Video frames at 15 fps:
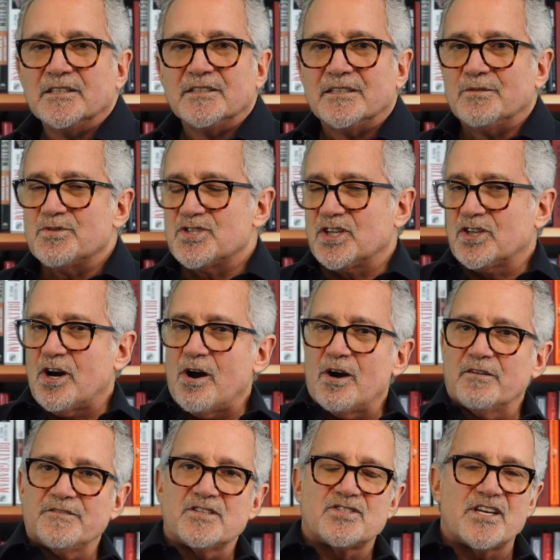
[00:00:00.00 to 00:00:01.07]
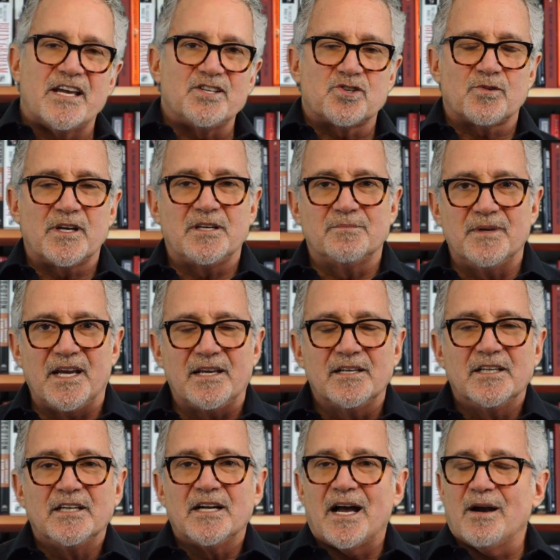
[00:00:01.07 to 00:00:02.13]
It was the car of the century to me.
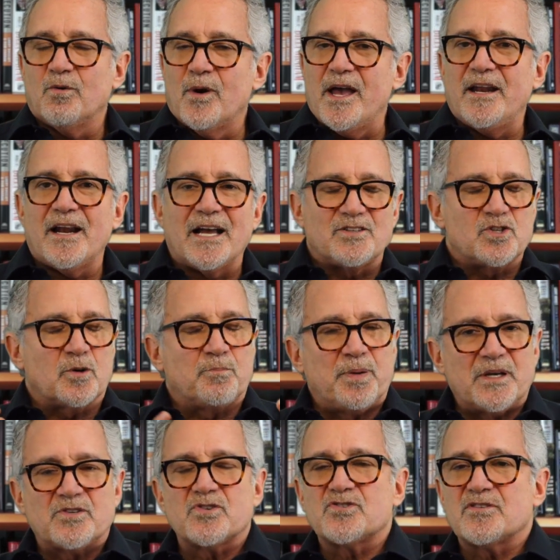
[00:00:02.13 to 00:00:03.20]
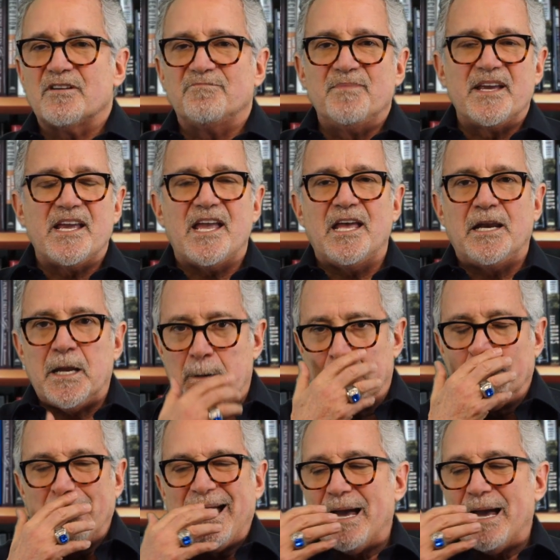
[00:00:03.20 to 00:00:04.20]
I went, I took pictures of me in it.